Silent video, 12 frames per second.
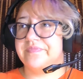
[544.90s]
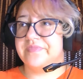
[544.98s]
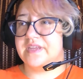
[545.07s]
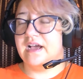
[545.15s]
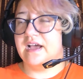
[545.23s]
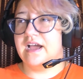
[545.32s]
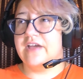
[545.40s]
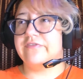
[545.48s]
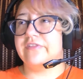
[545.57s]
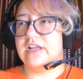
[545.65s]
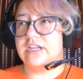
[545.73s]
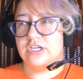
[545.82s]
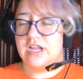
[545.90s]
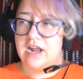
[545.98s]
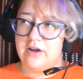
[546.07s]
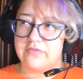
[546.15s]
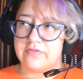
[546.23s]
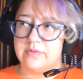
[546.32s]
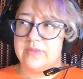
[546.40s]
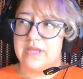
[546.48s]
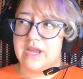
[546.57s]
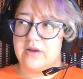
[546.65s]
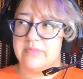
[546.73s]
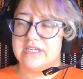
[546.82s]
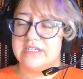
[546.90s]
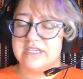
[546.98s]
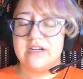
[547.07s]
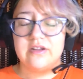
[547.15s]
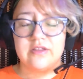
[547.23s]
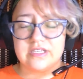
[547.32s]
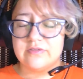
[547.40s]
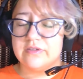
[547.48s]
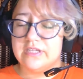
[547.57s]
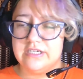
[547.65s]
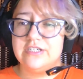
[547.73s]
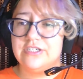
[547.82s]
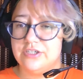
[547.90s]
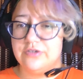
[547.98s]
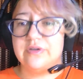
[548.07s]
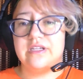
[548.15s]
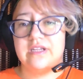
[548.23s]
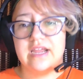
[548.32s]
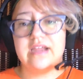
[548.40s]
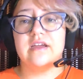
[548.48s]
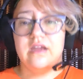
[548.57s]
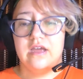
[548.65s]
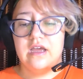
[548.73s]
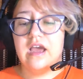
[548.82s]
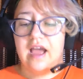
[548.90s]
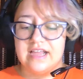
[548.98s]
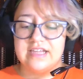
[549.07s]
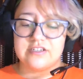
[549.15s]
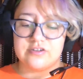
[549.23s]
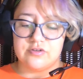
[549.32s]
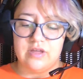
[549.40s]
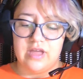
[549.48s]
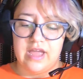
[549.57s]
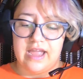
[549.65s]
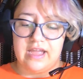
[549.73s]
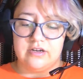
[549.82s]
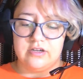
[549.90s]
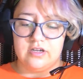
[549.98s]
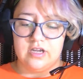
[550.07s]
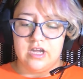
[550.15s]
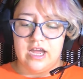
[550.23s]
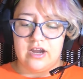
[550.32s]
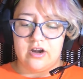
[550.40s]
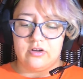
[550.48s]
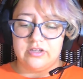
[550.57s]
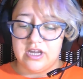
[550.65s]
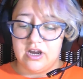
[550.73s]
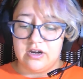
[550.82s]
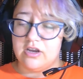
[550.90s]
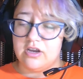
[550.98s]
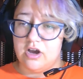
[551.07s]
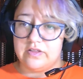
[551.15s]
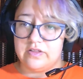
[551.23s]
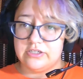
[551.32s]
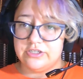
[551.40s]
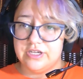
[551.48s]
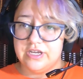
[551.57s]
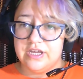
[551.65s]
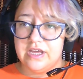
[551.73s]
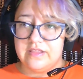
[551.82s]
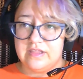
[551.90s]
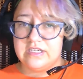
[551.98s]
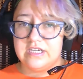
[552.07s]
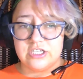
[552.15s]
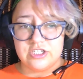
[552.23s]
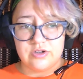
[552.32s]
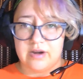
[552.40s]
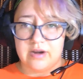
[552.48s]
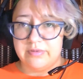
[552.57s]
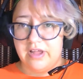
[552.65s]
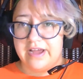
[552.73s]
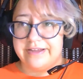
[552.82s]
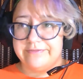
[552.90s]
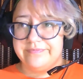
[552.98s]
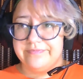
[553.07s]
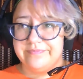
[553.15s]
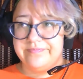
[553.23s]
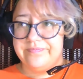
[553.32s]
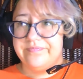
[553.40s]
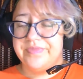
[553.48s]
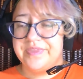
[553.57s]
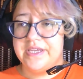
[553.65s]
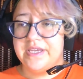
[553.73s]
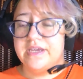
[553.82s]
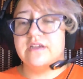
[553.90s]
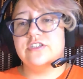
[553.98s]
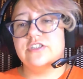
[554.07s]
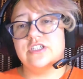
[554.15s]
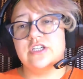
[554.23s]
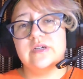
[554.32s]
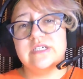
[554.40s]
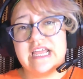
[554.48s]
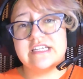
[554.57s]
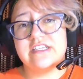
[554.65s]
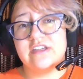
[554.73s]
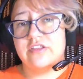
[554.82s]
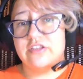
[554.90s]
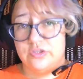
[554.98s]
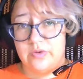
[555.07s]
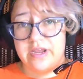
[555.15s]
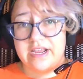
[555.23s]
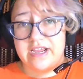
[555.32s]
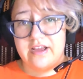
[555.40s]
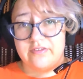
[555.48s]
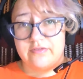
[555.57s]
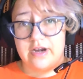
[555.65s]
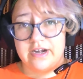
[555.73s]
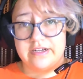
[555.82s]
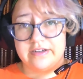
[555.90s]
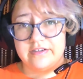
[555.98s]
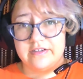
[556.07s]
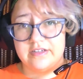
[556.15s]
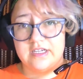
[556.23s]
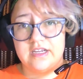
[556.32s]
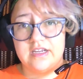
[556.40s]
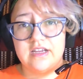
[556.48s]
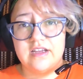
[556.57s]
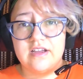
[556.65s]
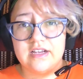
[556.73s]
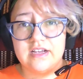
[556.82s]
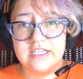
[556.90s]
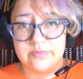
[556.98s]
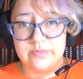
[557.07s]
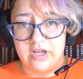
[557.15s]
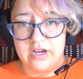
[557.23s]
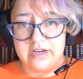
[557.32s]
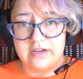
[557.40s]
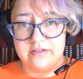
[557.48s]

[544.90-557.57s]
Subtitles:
I fleshed it out from there because that's what they teach you in like high school and early on in college. They teach you how to plot. Do you know what takes all the joy out of writing? It's plotting.